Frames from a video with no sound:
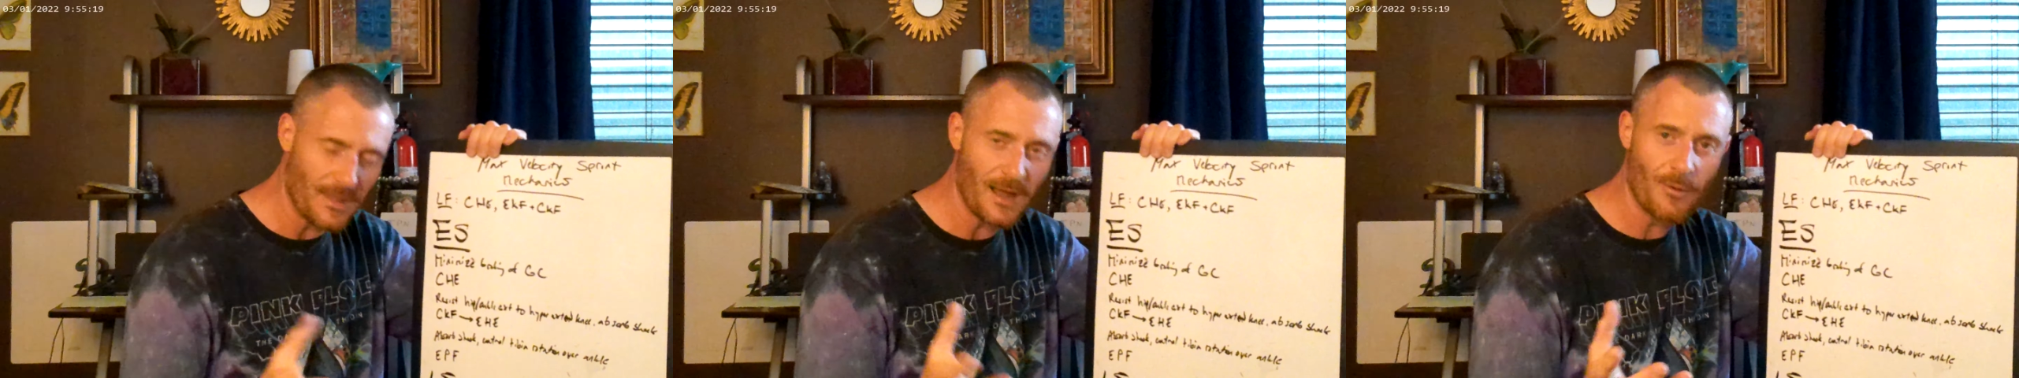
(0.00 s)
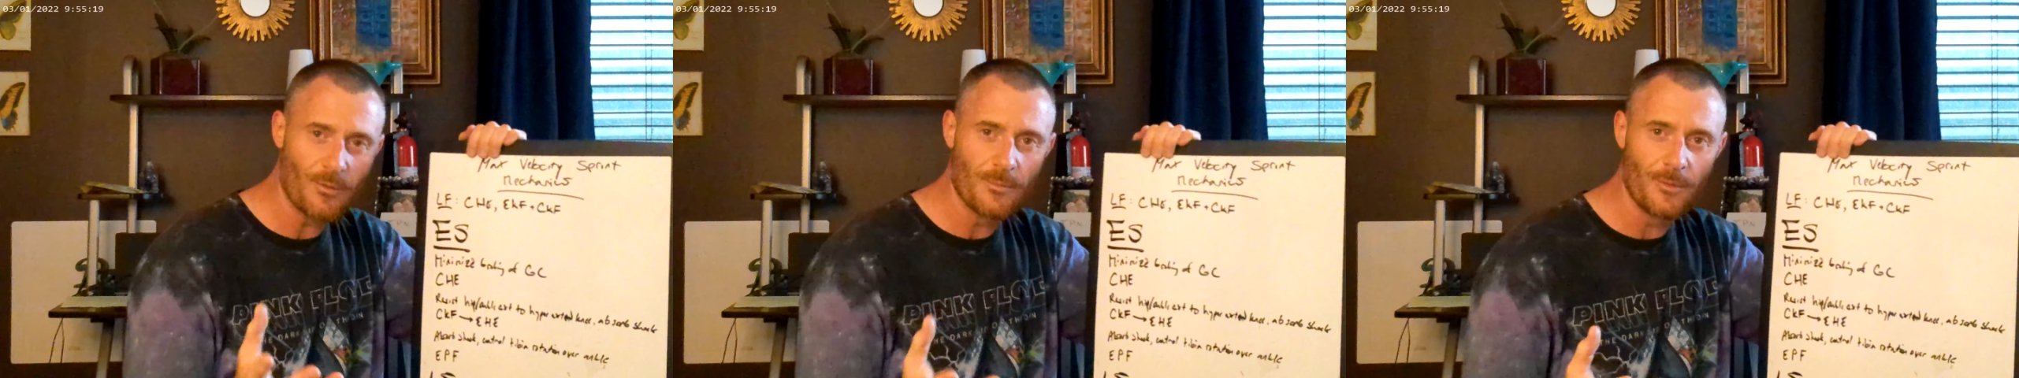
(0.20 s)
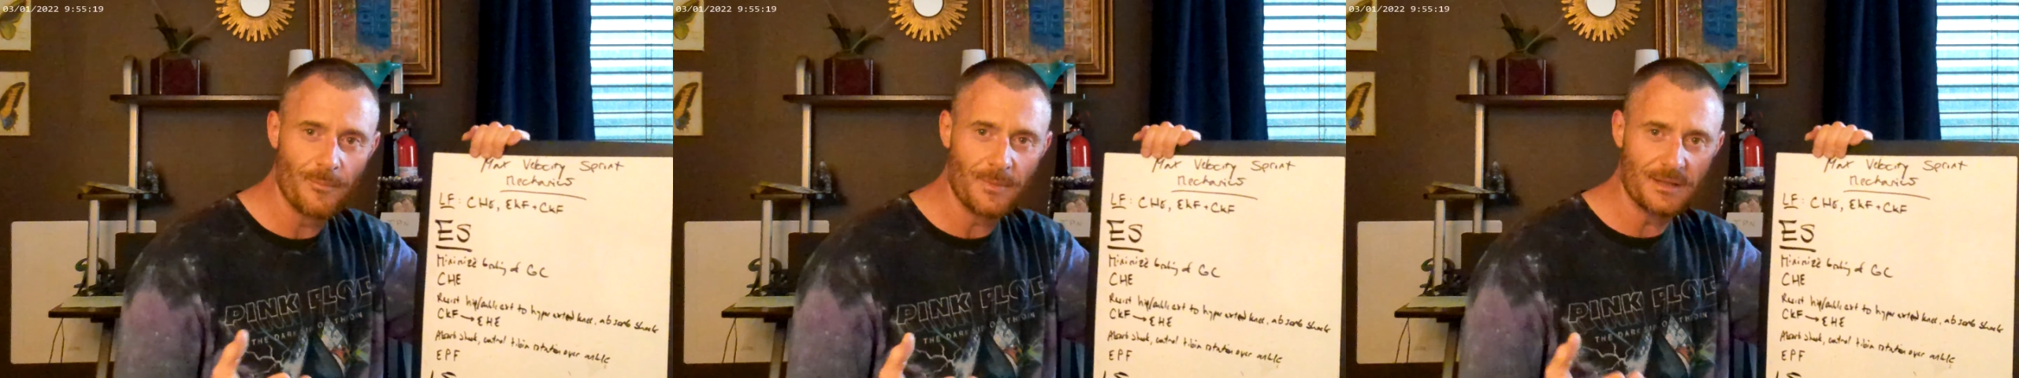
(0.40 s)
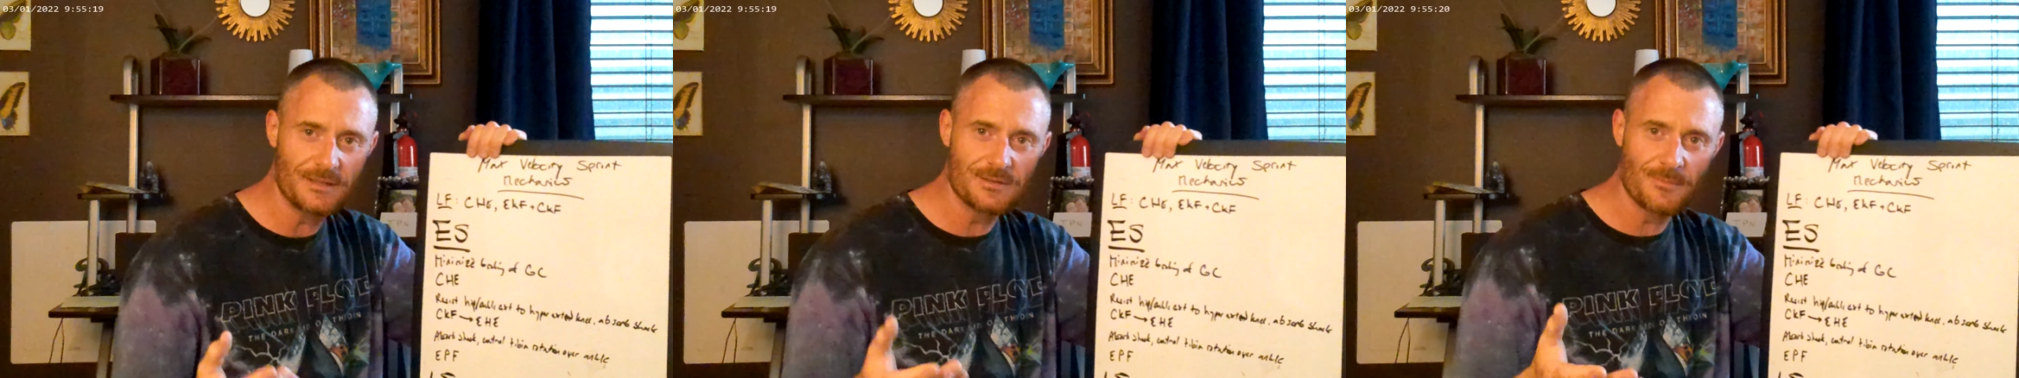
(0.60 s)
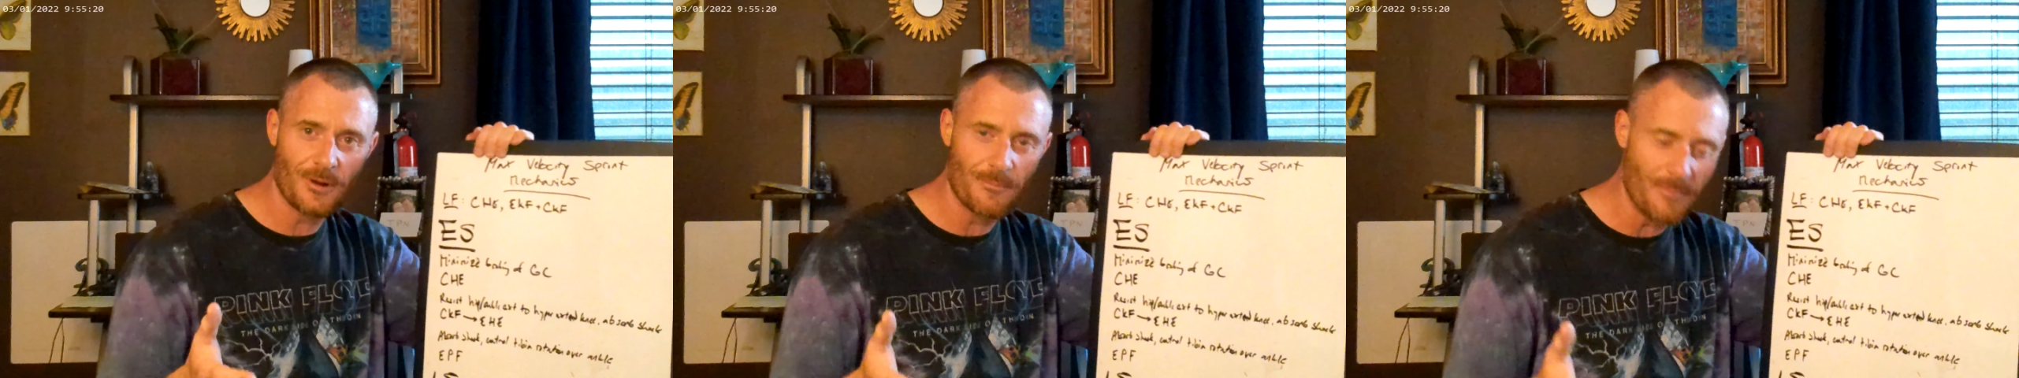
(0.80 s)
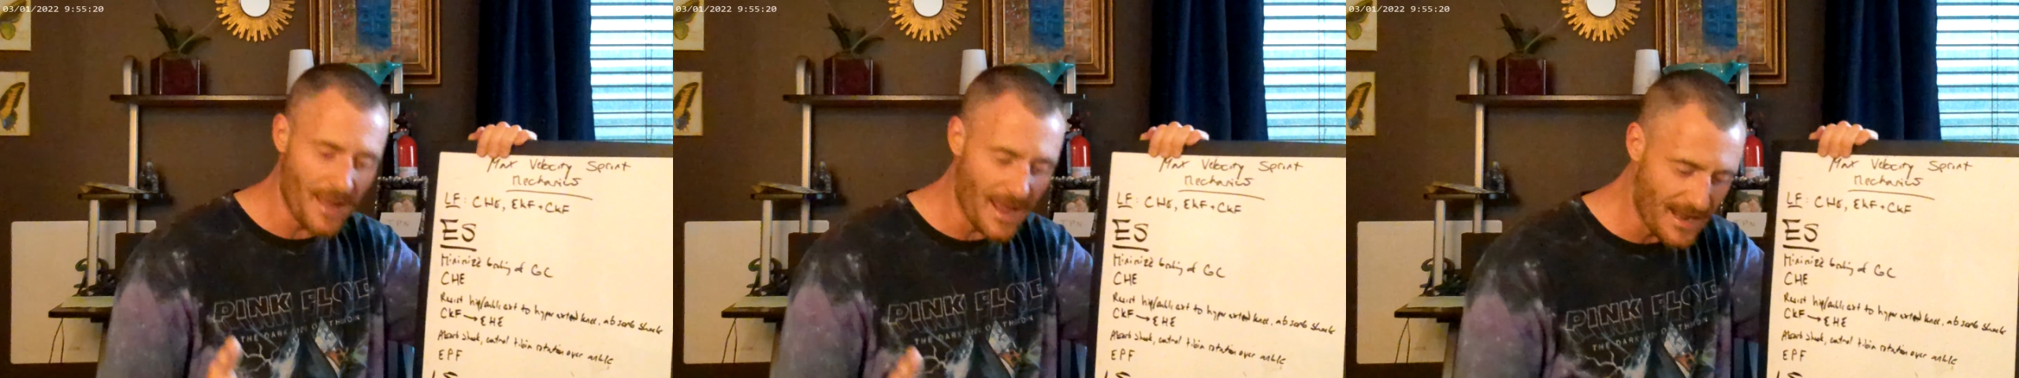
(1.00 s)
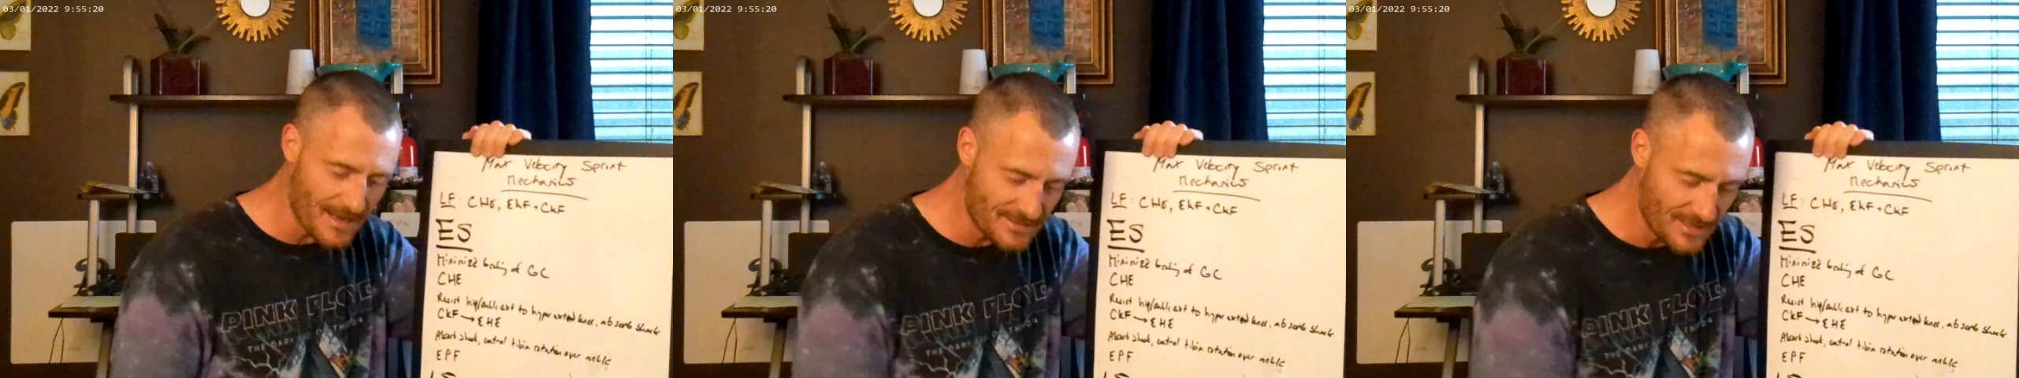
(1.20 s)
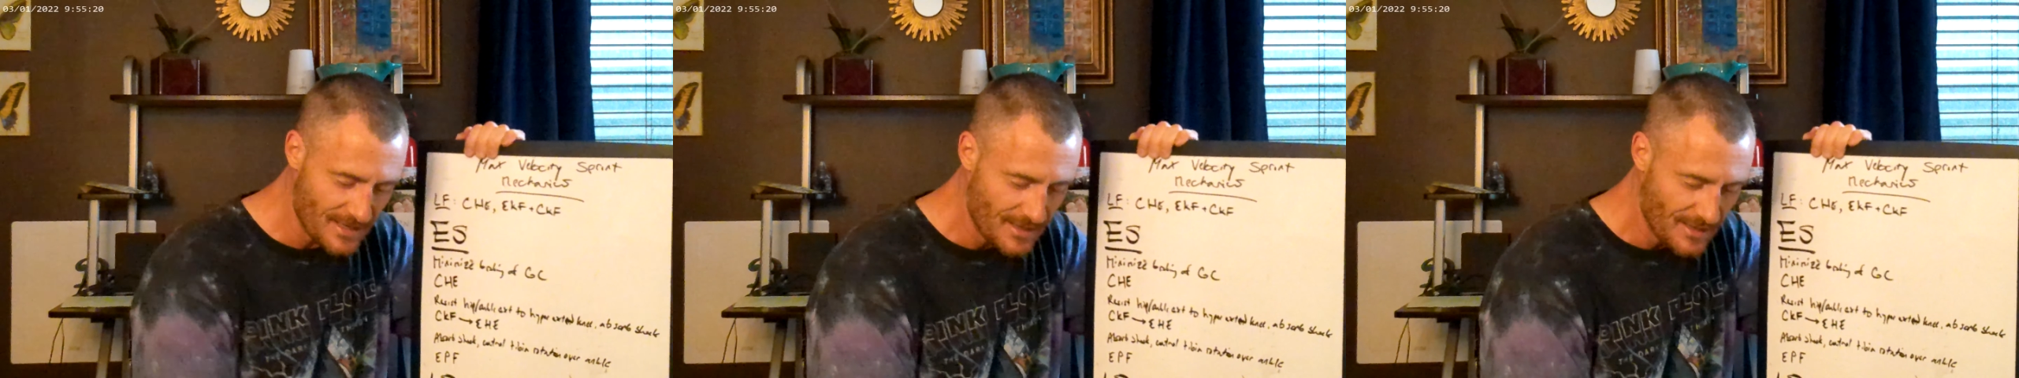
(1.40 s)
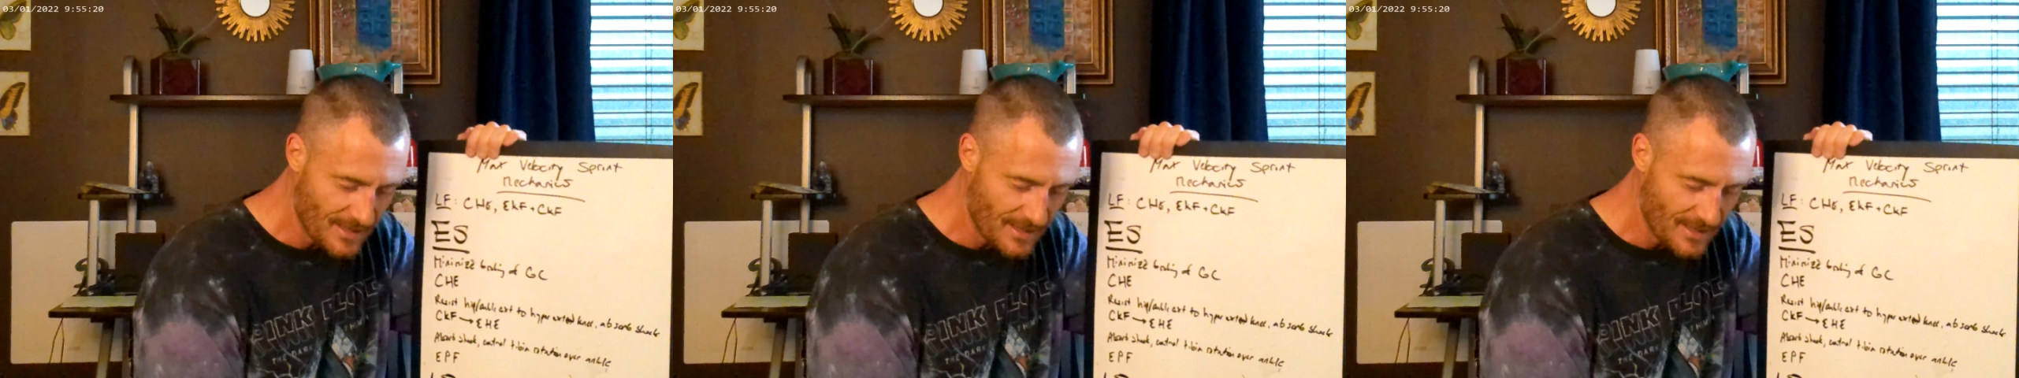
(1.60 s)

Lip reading: momentum, our mass